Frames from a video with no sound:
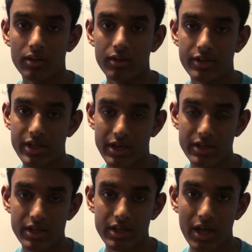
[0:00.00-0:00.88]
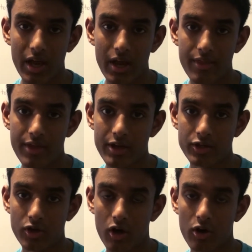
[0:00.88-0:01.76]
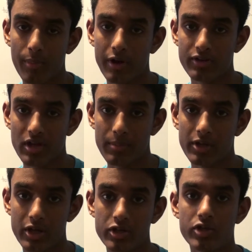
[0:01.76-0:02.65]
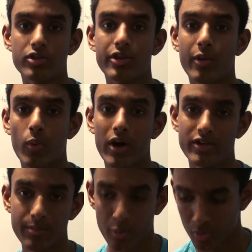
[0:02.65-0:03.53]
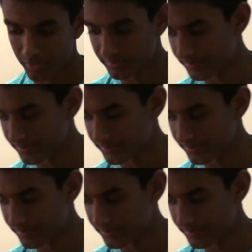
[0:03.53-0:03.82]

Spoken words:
the technique and then talk about its applications and why it's important.